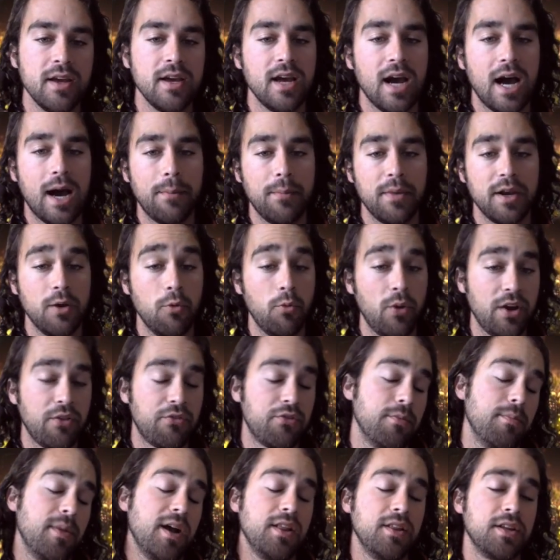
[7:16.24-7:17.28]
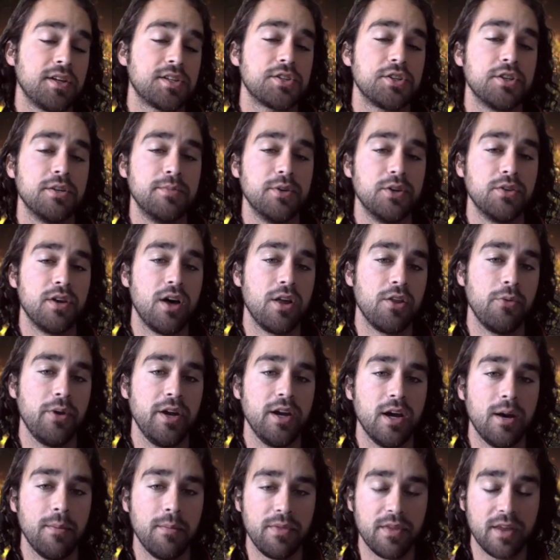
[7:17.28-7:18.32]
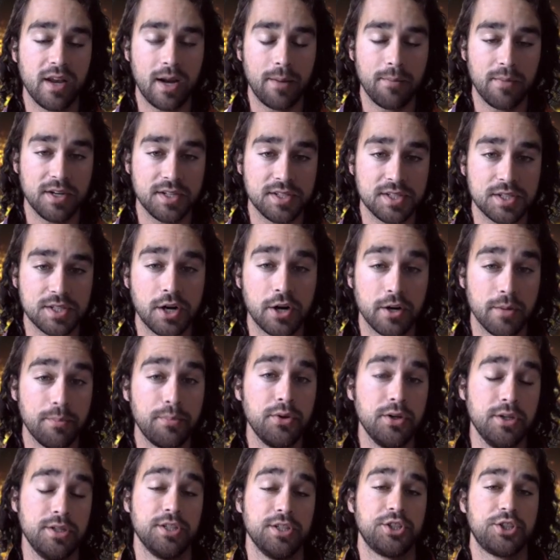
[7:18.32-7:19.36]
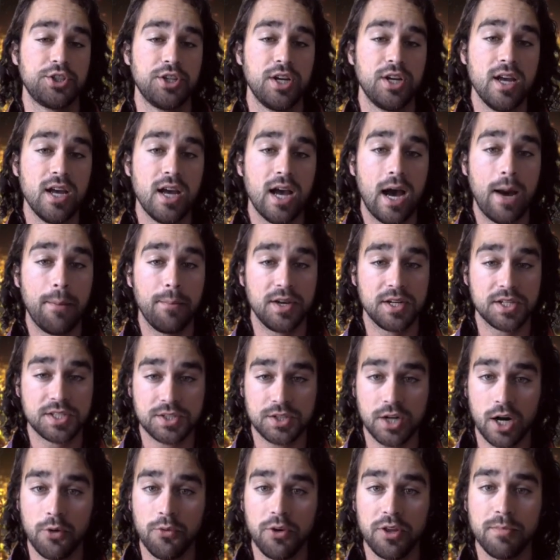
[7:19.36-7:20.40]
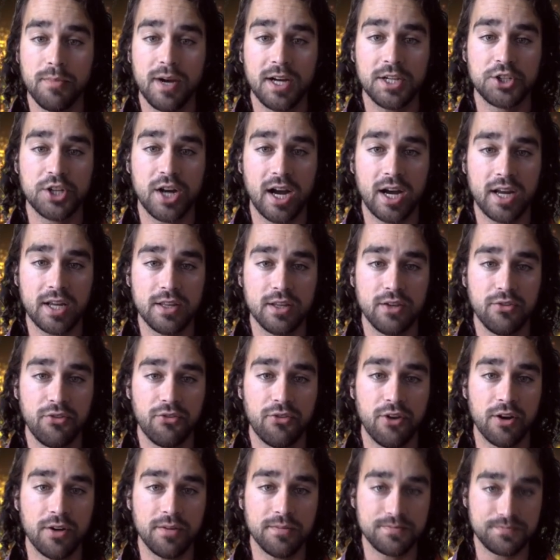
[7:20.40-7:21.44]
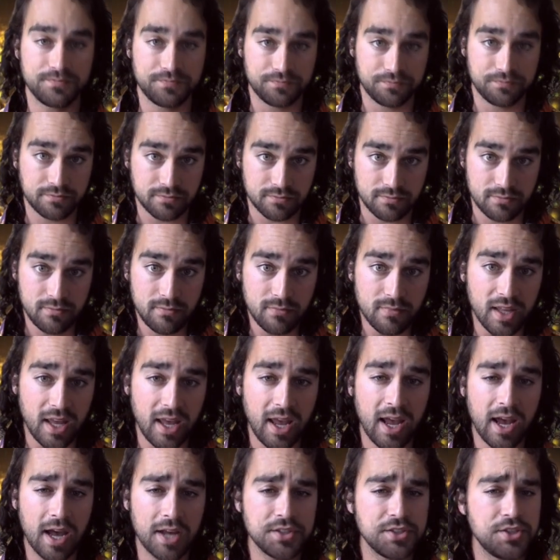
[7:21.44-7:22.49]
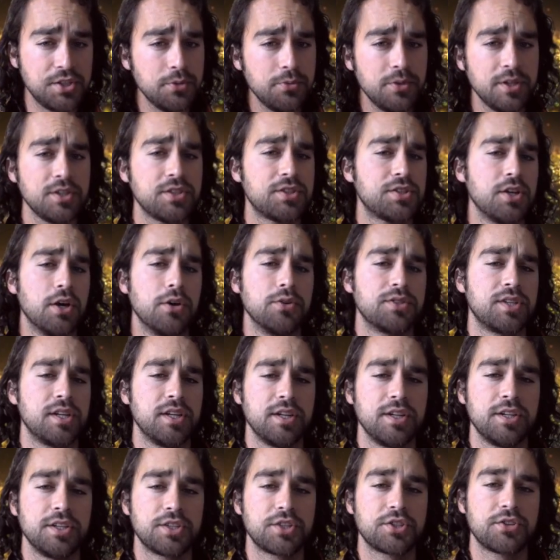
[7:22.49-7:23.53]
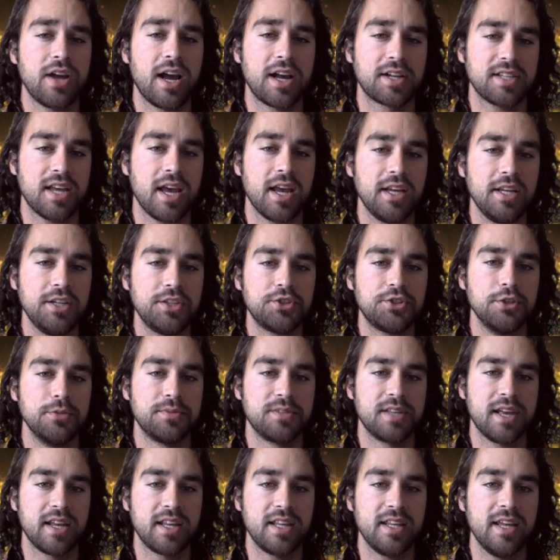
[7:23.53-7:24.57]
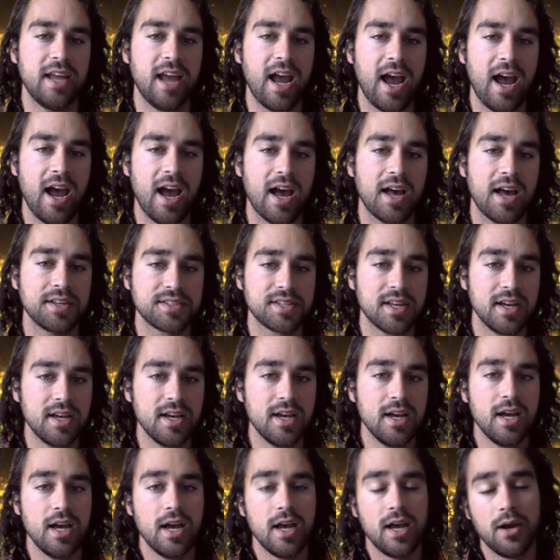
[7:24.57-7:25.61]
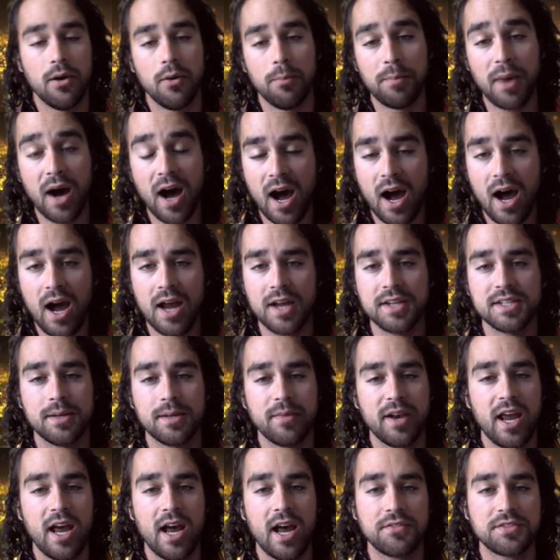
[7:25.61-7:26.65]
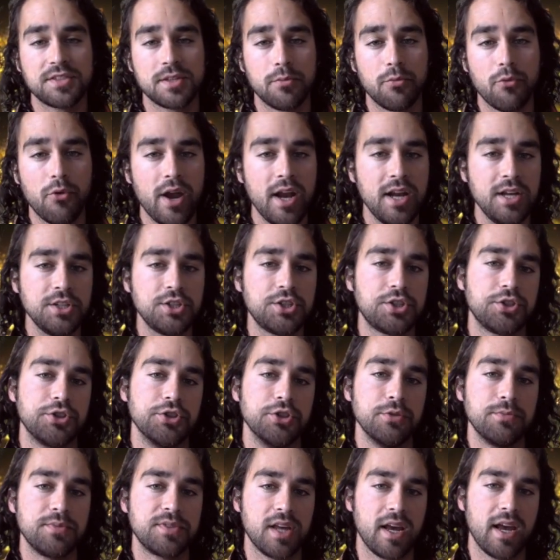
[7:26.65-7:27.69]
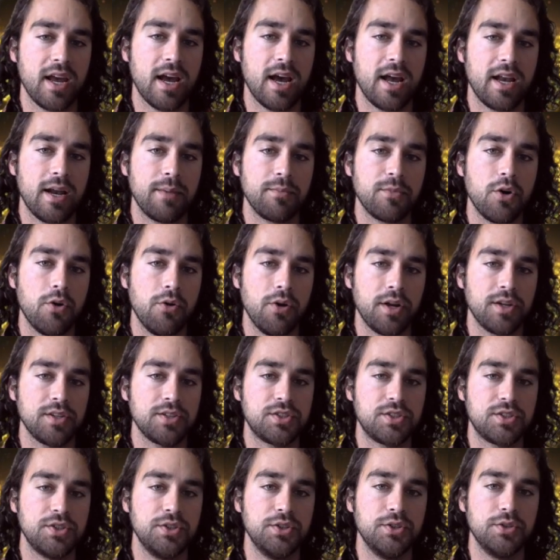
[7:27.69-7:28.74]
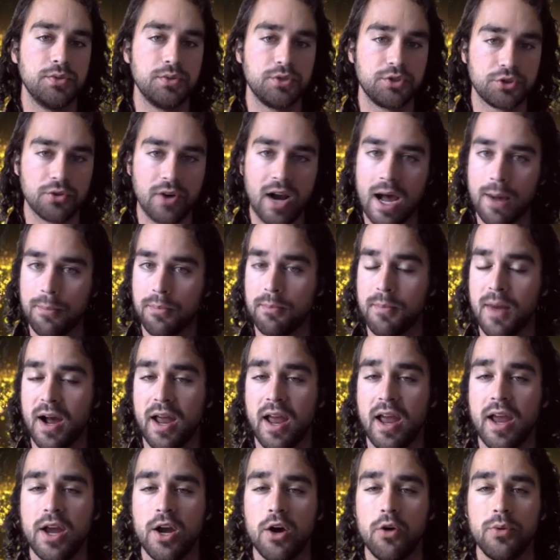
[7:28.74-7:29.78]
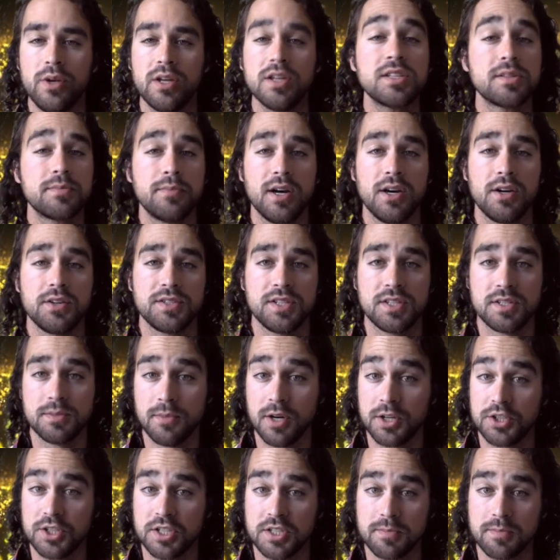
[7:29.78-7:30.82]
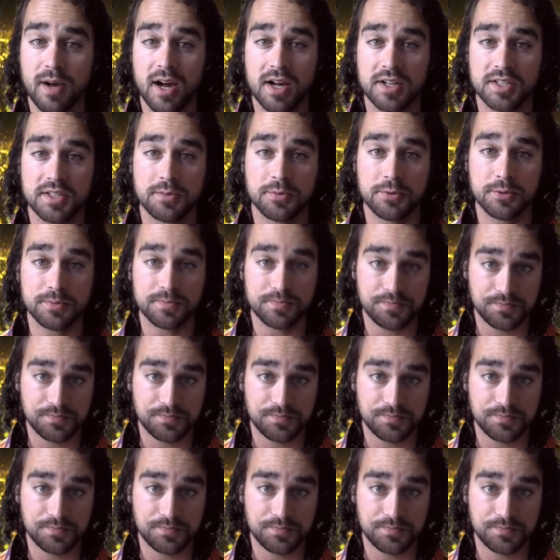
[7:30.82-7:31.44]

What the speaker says: I'm going to wait for my elixir to build all the way up, and then I'm going to start a push. I'm going to start with my giant in the front, and doing so is going to distract any troops that he has. Behind, I'm going to have some ranged troops, and I'm going to drop my AoE spells as much as possible.